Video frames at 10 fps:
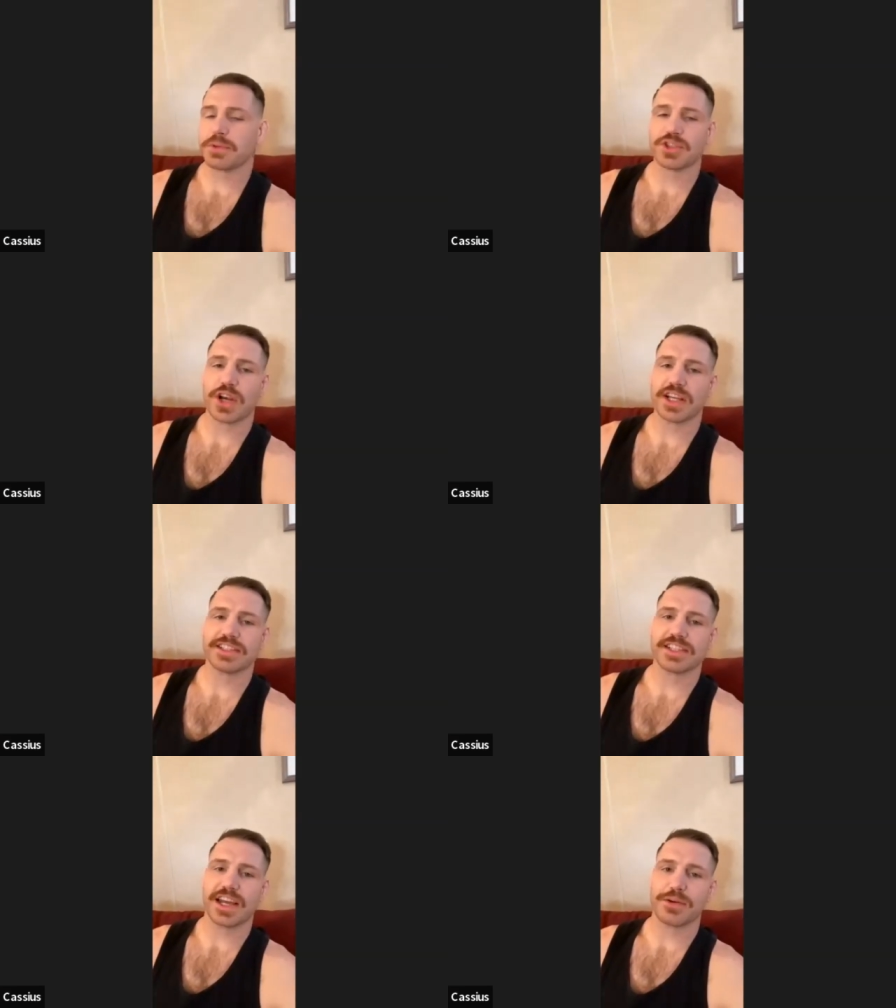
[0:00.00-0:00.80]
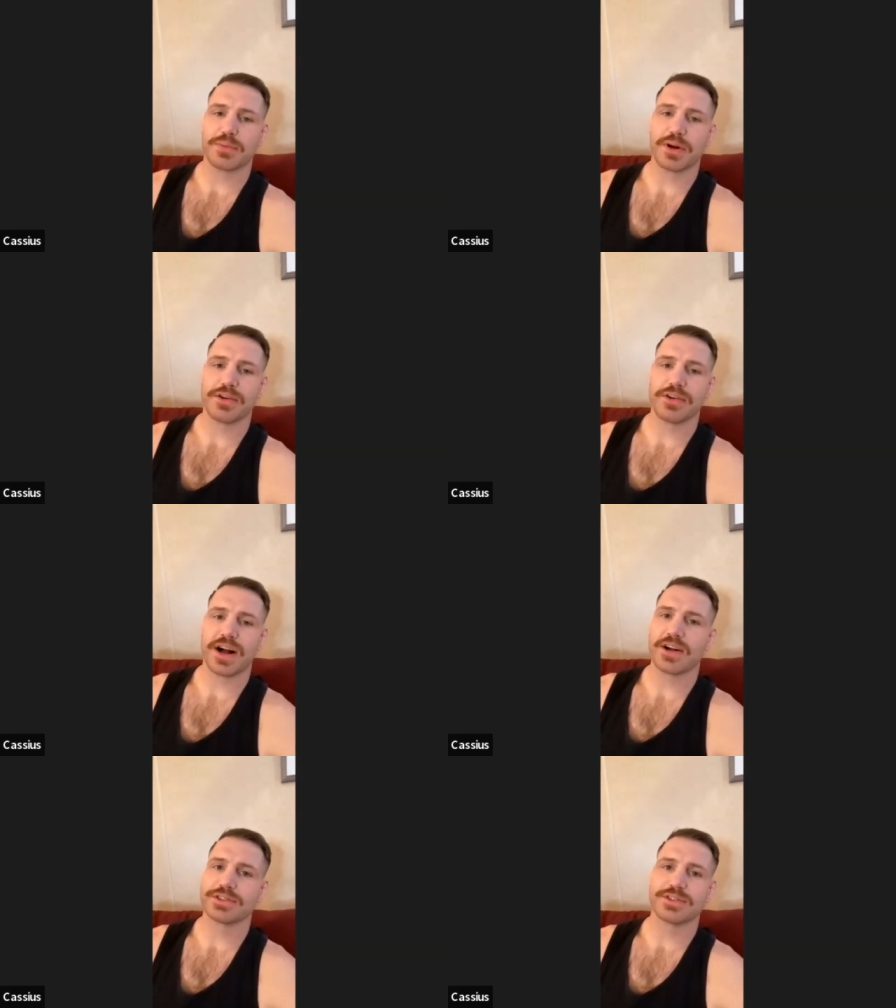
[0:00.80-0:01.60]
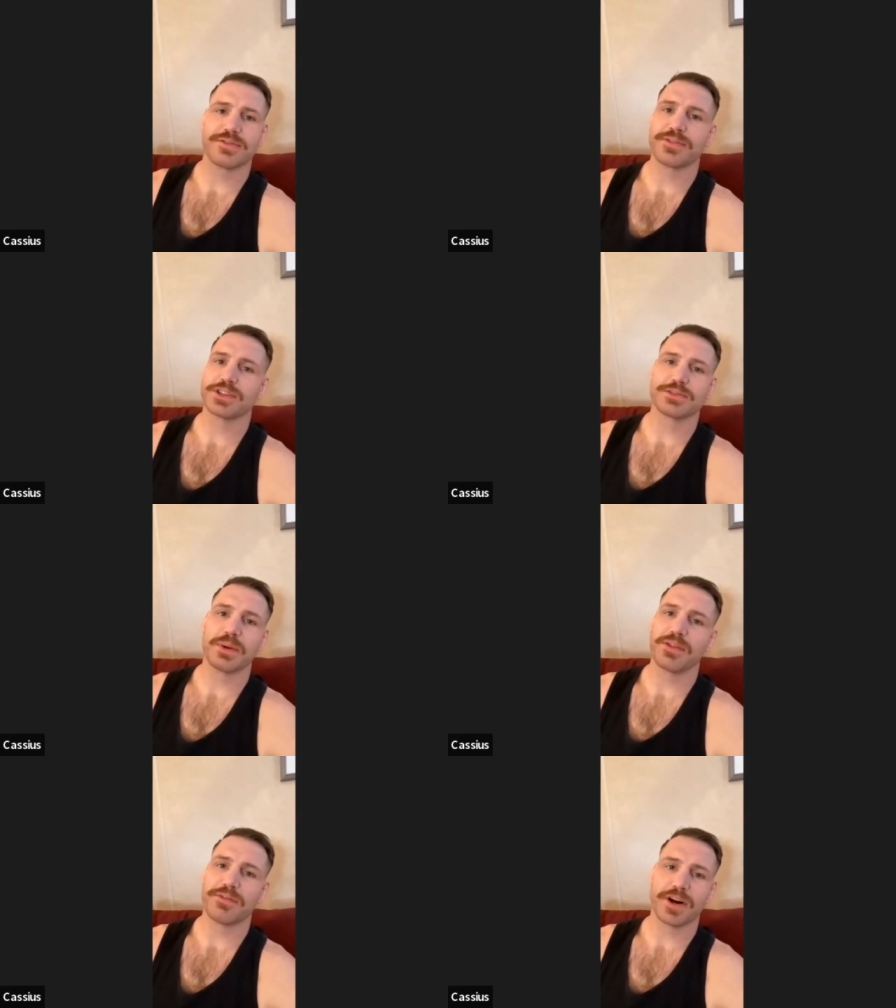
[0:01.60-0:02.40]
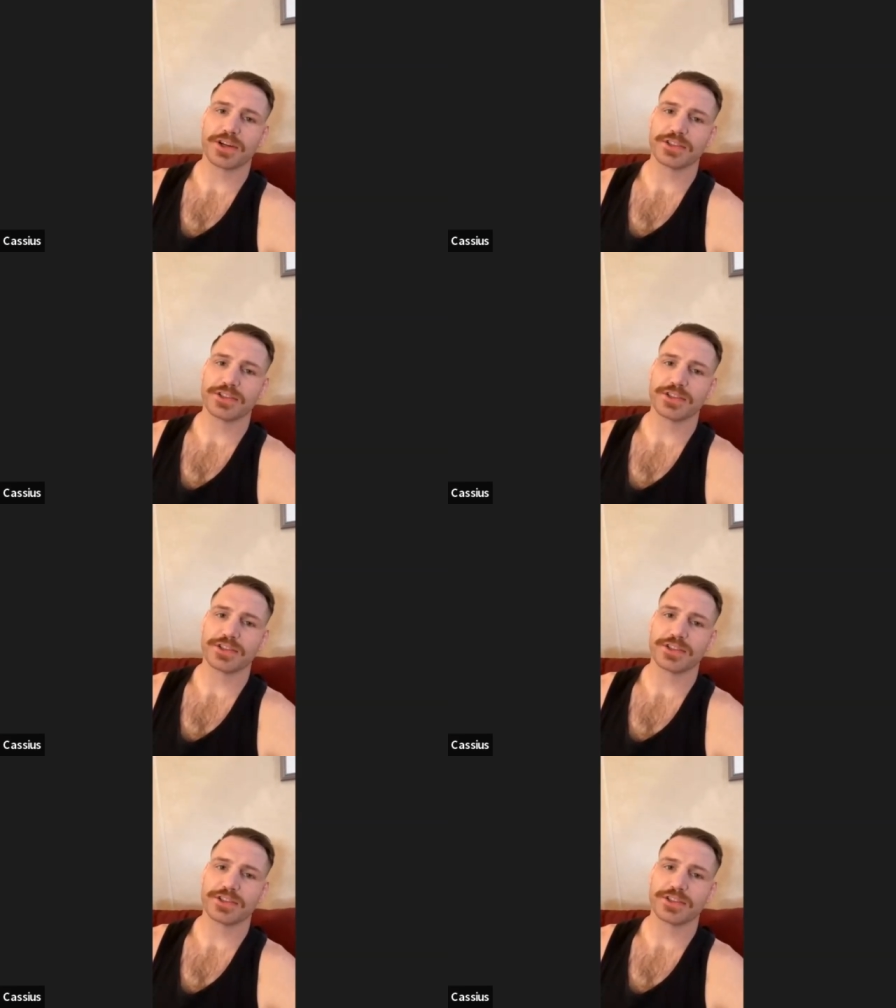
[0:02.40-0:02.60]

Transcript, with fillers: I'm a trendsetter, bro. I was the first motherfucker